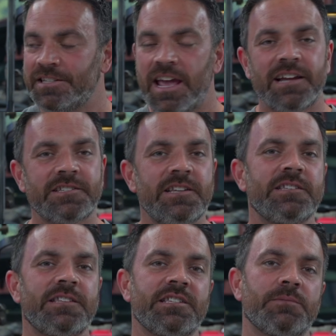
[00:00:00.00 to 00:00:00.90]

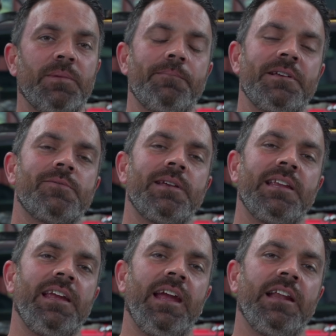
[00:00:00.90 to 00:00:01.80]
Texas, the split between
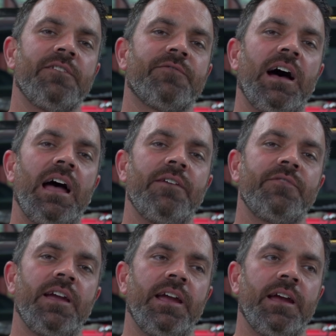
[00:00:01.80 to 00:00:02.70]

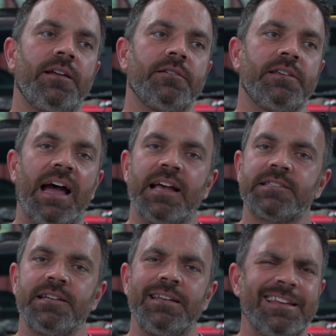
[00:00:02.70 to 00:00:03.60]
E85 and
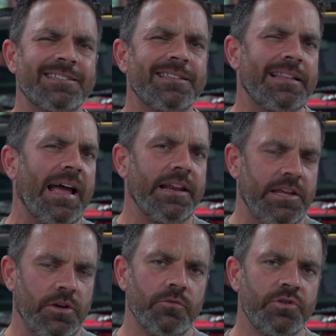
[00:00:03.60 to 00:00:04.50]
gasoline isn't that
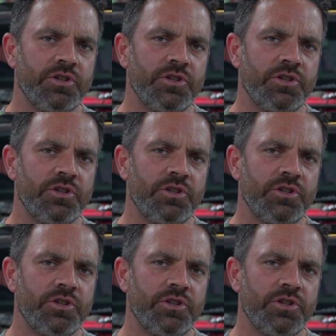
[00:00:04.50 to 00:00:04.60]
huge,